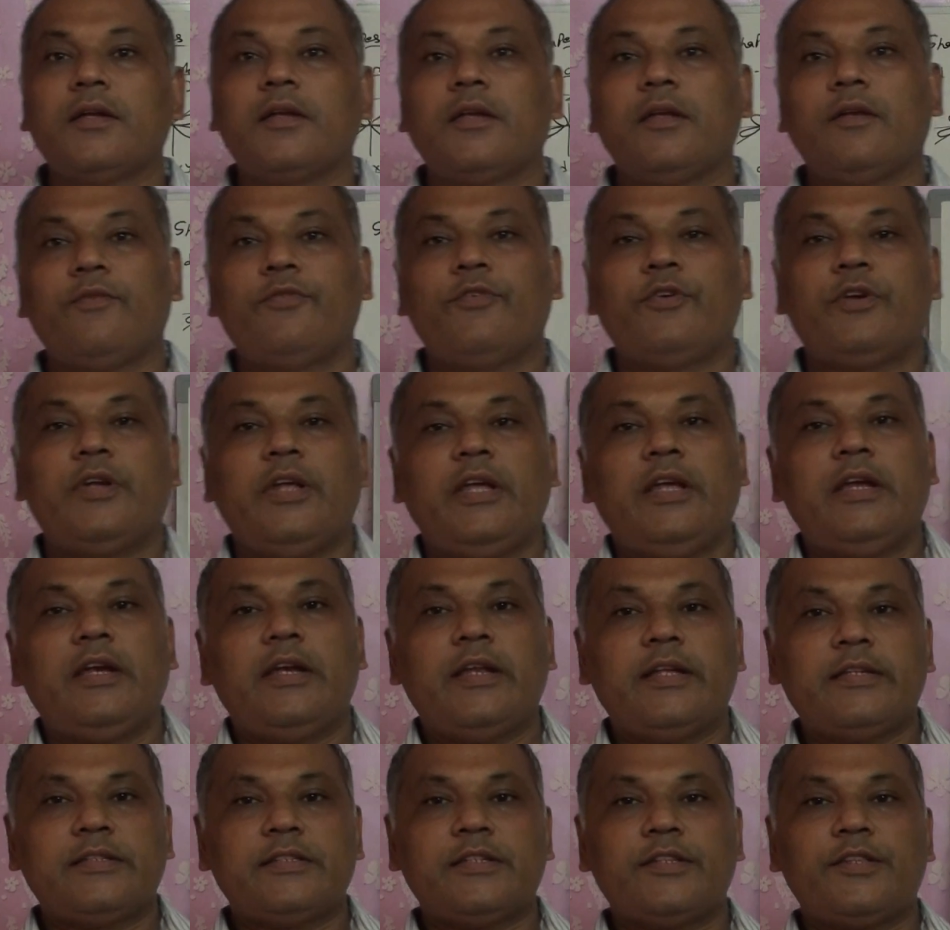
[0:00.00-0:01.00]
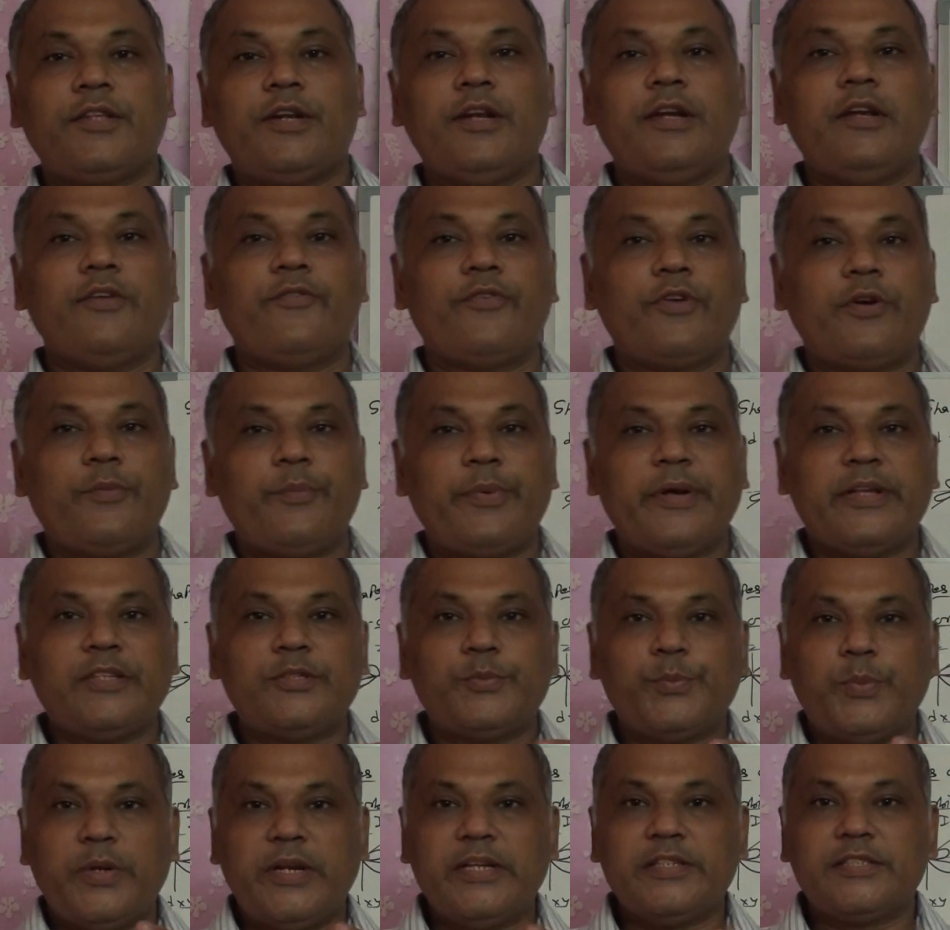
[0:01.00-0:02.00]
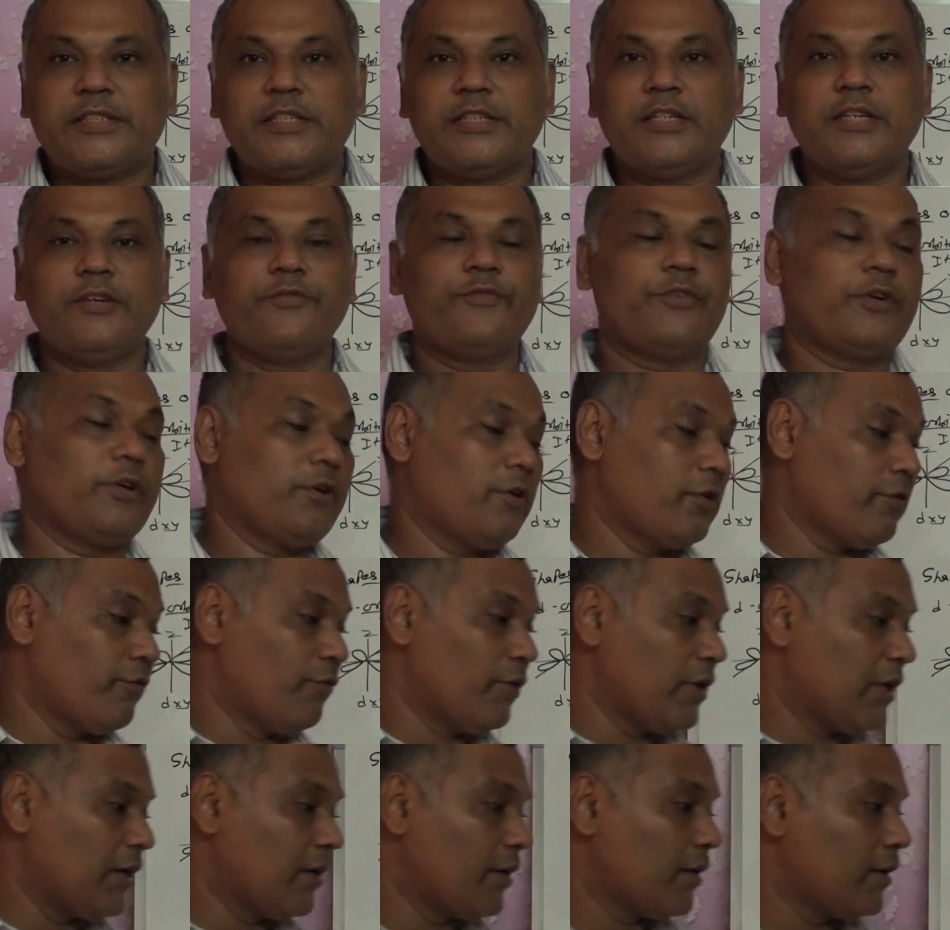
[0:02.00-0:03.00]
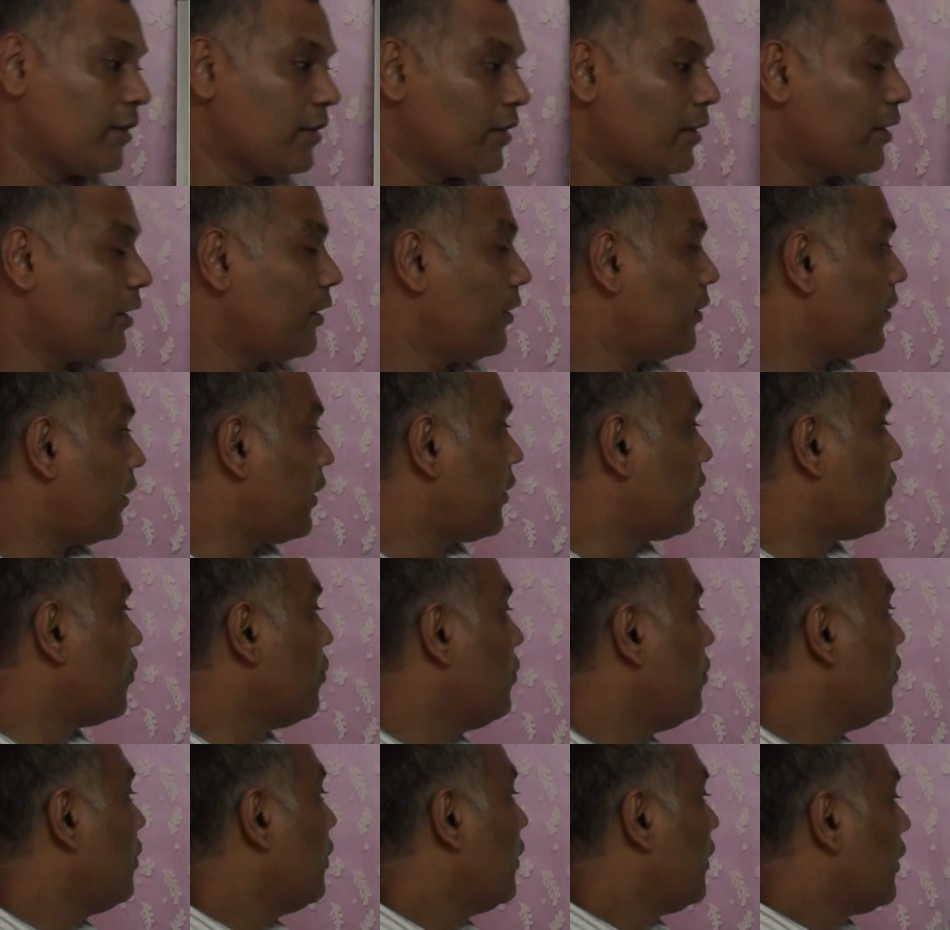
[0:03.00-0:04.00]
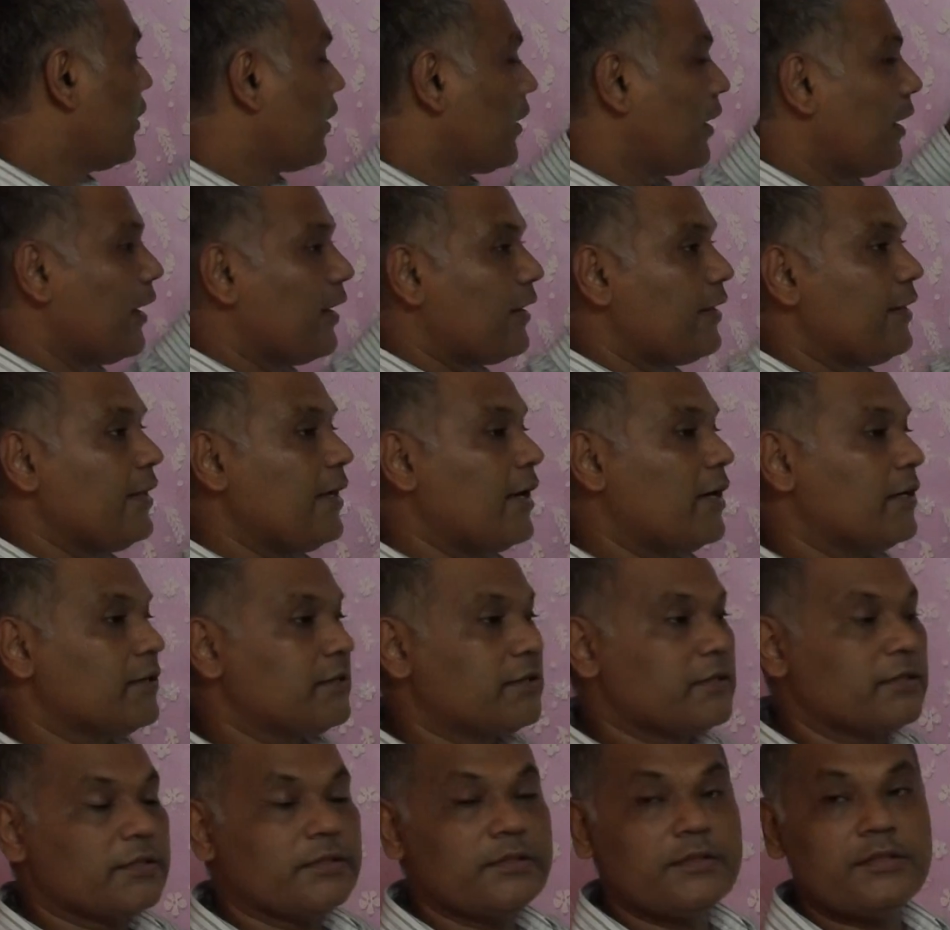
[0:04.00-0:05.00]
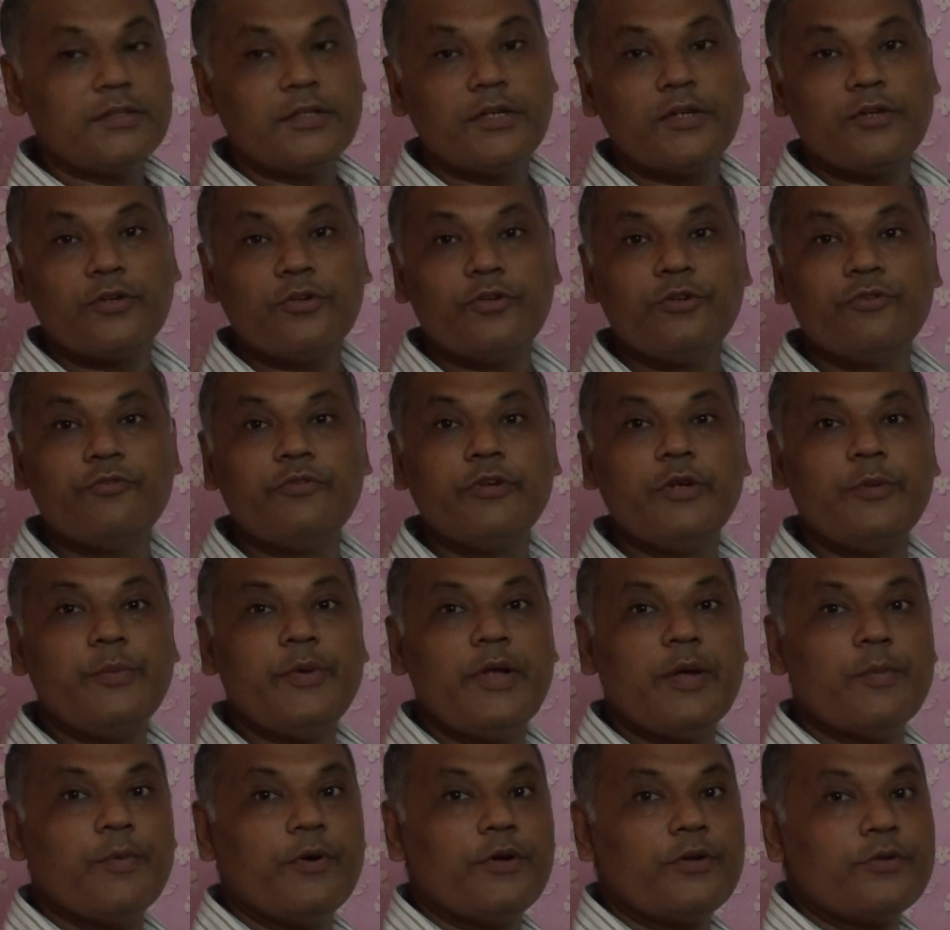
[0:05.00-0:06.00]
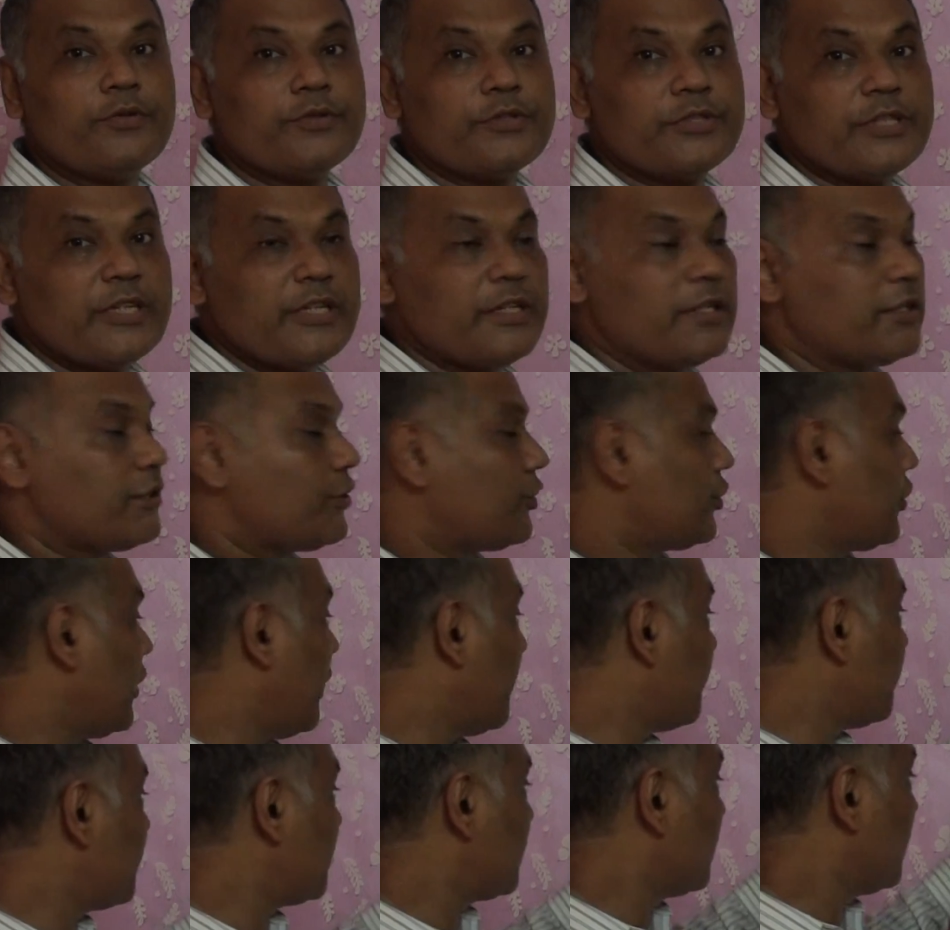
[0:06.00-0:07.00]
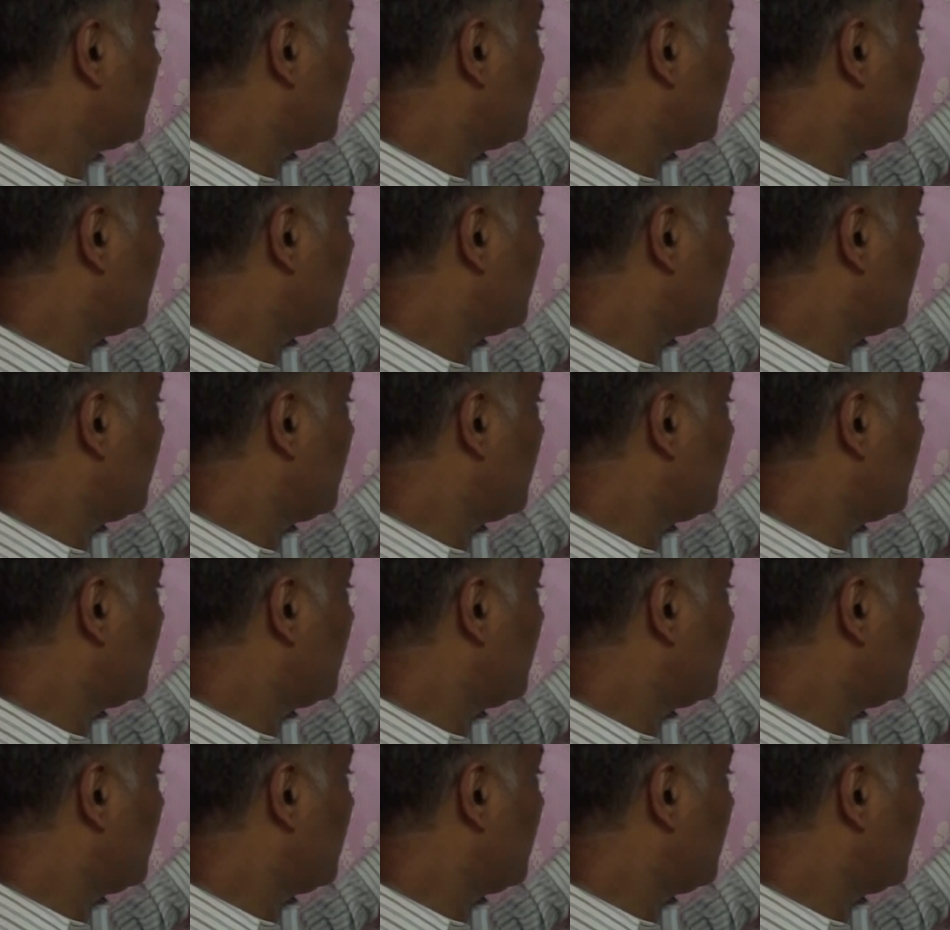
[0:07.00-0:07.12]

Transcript: if you take it as the 3 different pens, place it in front of one another and try to get the answer, you will be able to see the shapes